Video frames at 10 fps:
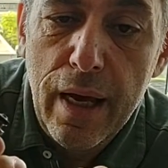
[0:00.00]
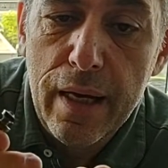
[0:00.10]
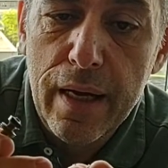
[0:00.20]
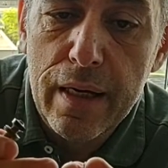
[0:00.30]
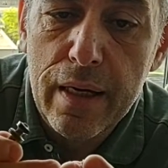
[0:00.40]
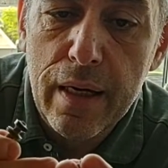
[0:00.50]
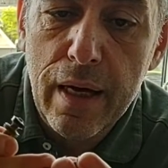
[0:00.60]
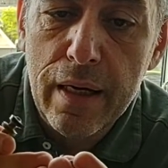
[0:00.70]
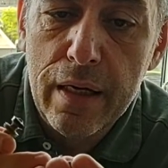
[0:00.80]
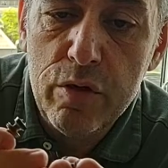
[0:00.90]
and then
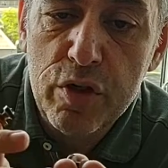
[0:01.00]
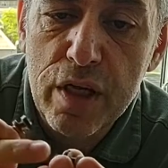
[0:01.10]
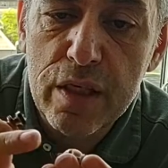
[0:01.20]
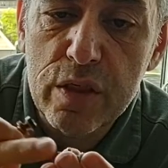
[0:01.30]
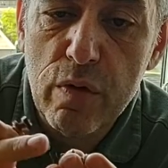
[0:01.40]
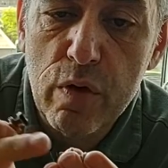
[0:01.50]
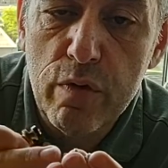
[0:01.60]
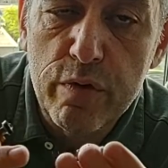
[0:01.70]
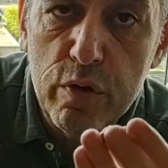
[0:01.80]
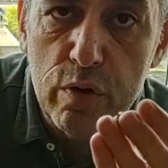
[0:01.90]
you shut this one
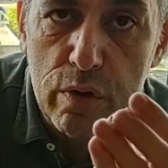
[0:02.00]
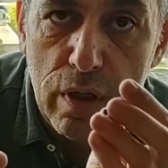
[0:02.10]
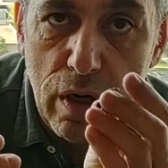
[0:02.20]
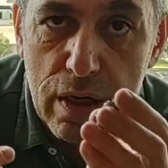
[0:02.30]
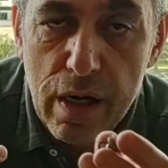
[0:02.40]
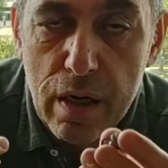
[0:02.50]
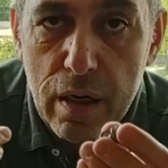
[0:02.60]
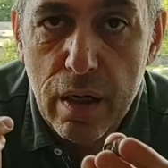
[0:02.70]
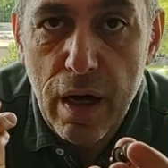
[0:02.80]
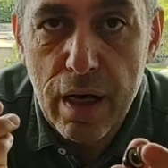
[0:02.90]
off too, the
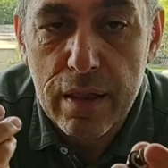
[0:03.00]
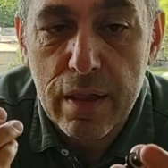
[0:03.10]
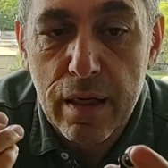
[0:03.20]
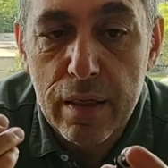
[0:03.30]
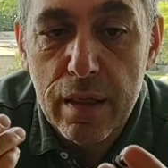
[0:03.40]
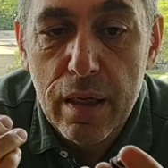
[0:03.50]
hot line.